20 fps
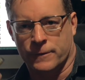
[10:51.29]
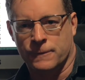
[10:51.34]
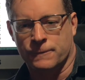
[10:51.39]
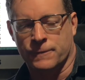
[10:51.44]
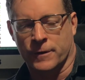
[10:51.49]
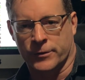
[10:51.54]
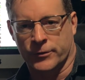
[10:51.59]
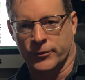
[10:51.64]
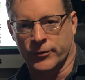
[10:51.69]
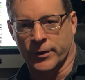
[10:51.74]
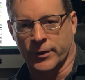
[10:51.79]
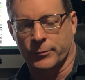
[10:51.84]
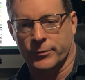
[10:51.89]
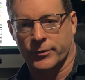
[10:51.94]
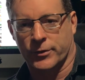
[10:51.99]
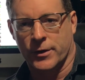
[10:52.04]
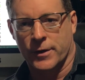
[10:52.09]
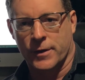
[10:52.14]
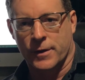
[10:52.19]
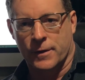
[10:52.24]
you've unzipped
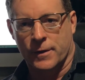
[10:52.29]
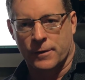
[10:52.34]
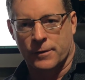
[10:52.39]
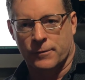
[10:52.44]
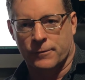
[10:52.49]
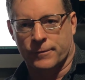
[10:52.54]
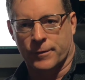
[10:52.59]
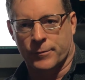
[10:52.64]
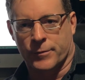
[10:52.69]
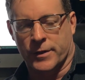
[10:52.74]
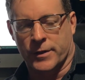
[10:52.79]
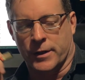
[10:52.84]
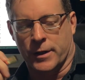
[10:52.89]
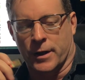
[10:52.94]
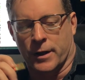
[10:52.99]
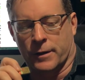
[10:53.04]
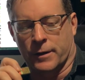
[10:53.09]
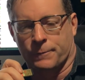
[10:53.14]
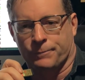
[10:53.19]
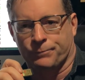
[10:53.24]
from
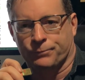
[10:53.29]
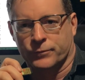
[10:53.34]
the